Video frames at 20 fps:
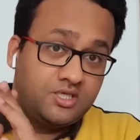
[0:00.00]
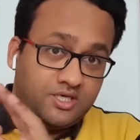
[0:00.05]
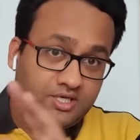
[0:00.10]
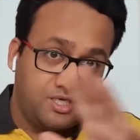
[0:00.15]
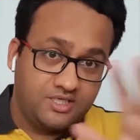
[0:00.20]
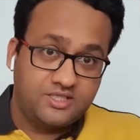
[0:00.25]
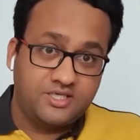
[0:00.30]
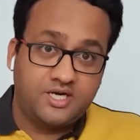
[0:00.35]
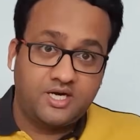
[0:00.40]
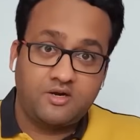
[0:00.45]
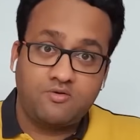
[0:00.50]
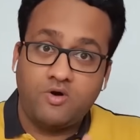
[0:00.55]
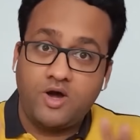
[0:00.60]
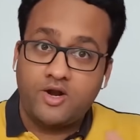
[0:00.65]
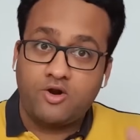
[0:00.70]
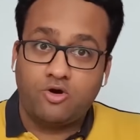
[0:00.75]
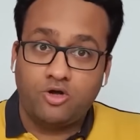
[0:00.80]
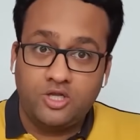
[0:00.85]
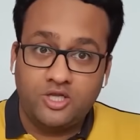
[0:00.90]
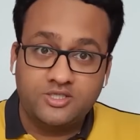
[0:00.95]
does it
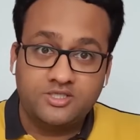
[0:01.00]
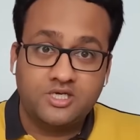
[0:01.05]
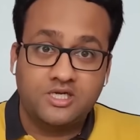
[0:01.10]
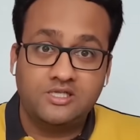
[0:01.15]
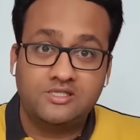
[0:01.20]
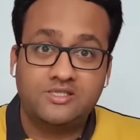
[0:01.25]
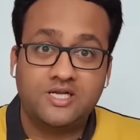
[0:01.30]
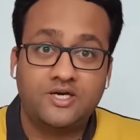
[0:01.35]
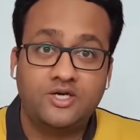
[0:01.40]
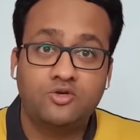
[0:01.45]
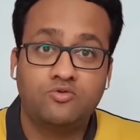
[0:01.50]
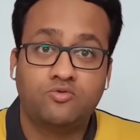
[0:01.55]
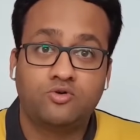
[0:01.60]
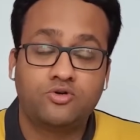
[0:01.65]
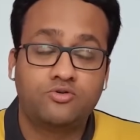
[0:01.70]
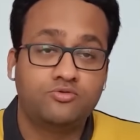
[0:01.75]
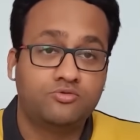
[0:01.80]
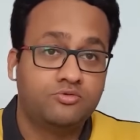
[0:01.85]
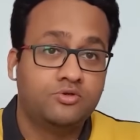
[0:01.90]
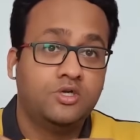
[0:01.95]
require all the skills that you
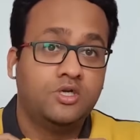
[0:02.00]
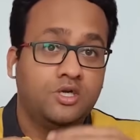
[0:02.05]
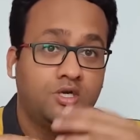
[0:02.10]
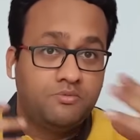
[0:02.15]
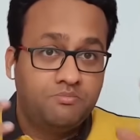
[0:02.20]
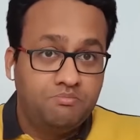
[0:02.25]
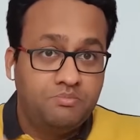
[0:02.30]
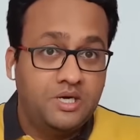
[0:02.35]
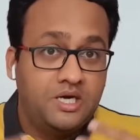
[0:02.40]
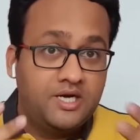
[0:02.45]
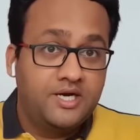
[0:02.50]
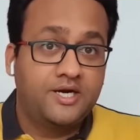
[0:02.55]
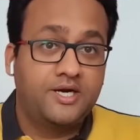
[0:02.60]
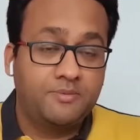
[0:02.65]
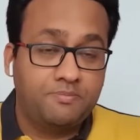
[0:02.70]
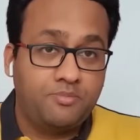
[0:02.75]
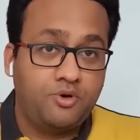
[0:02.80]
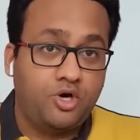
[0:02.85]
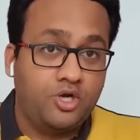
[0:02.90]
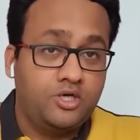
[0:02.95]
want to build it
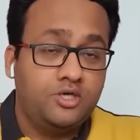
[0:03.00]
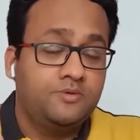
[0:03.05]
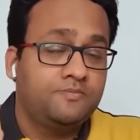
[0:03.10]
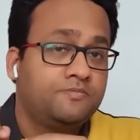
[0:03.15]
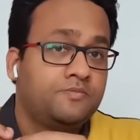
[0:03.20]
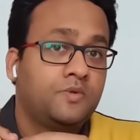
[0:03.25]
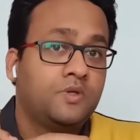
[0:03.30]
upon?